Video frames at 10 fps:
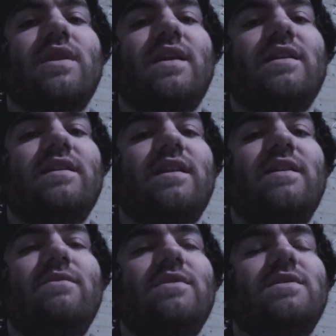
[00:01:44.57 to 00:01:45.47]
And
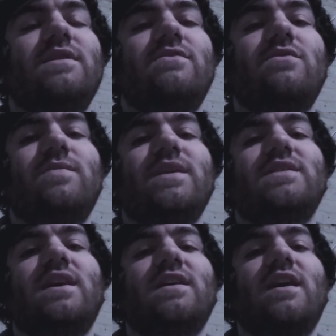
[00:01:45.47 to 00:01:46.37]
even still with my
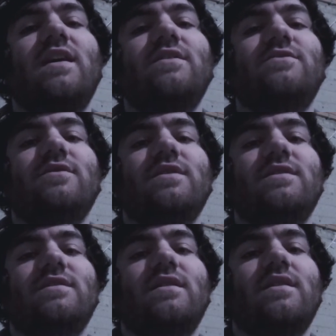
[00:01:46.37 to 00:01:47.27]

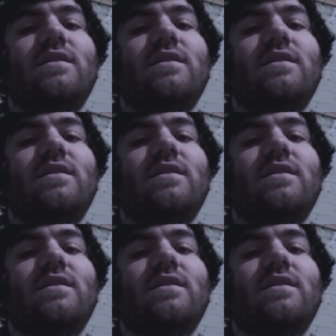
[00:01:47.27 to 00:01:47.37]
psychiatrist,